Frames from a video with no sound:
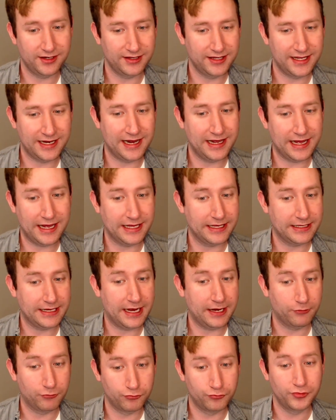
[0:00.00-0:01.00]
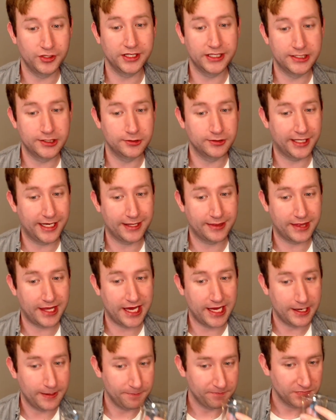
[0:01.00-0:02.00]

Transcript: Then I really do like that.